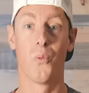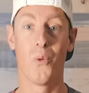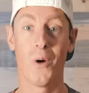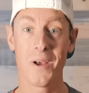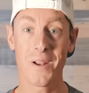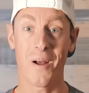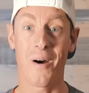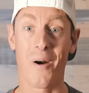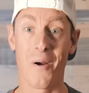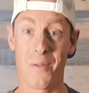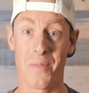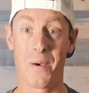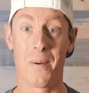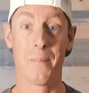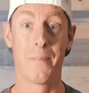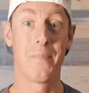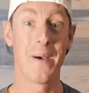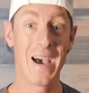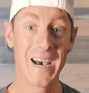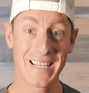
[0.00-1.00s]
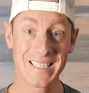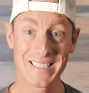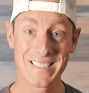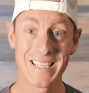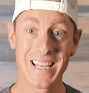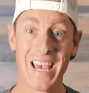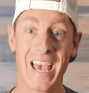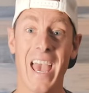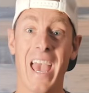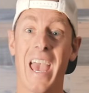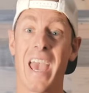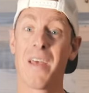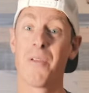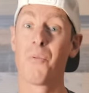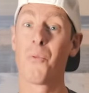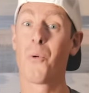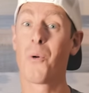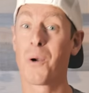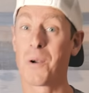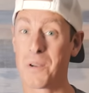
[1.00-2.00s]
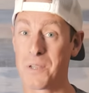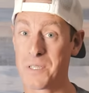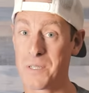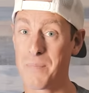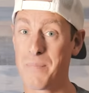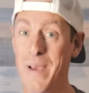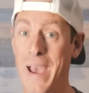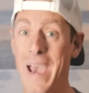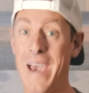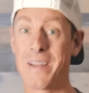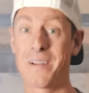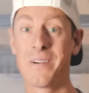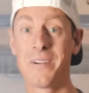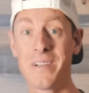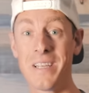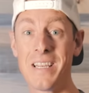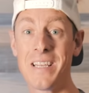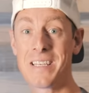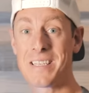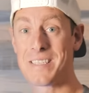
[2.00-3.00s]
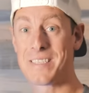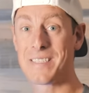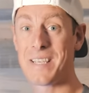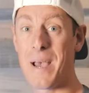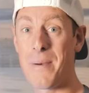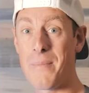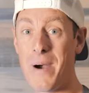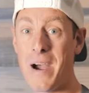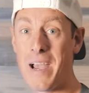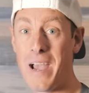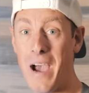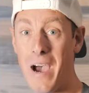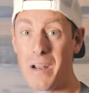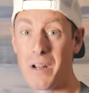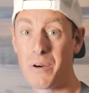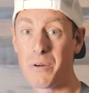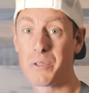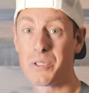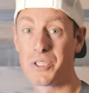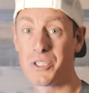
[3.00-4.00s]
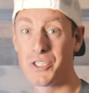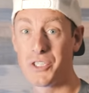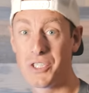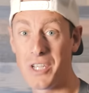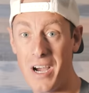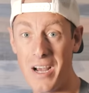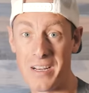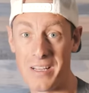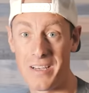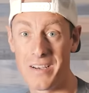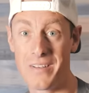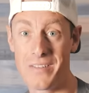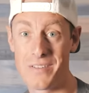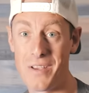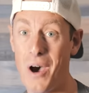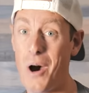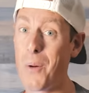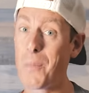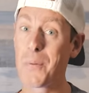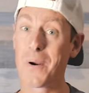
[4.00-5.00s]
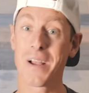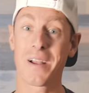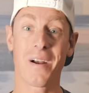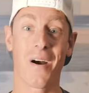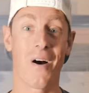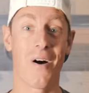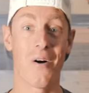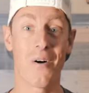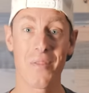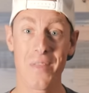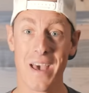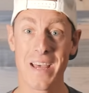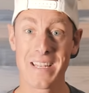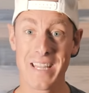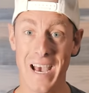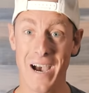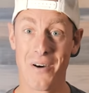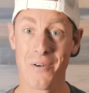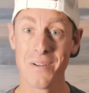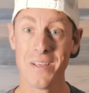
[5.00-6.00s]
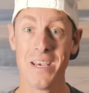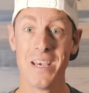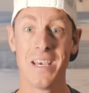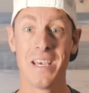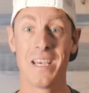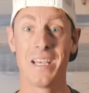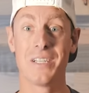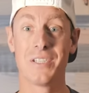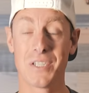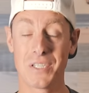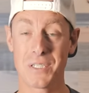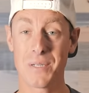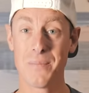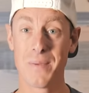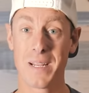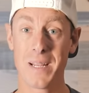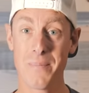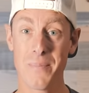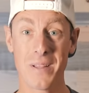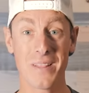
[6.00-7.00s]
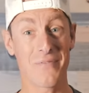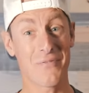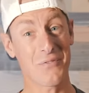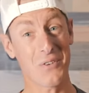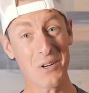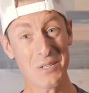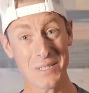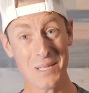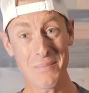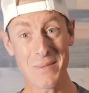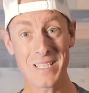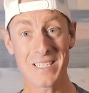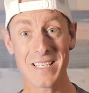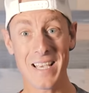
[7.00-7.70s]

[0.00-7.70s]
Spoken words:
what are the best and worst patterning semi-auto shotguns? I'll break all that down in just a minute, but first let me